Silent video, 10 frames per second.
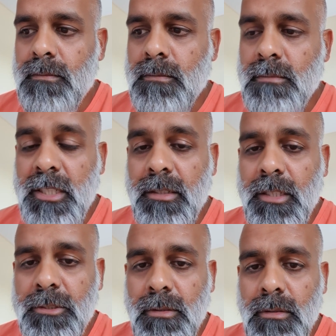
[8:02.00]

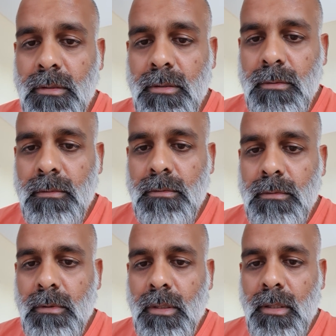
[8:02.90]
meditations.
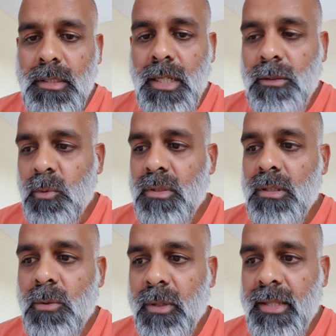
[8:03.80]
I started to
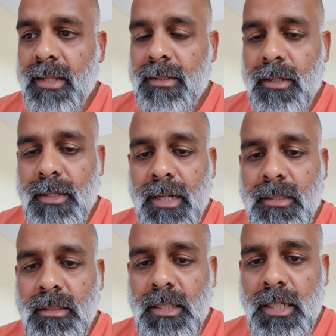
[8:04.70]
work with the
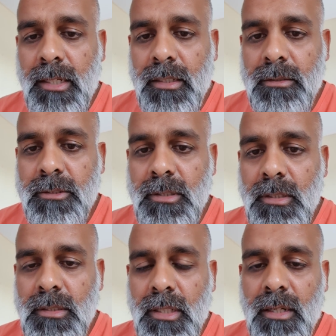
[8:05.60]
Atlantean healing
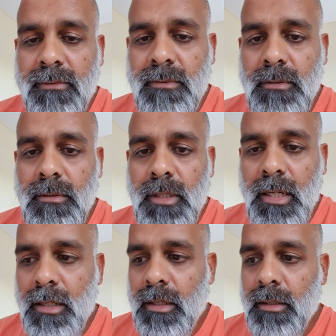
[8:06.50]
energies after
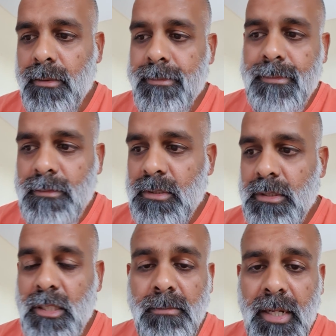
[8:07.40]
I
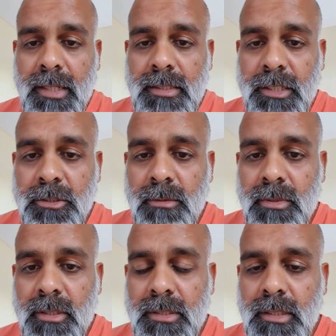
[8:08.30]
did my ascension
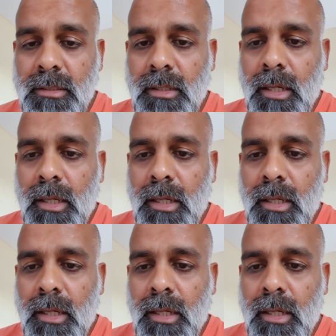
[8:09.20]
process,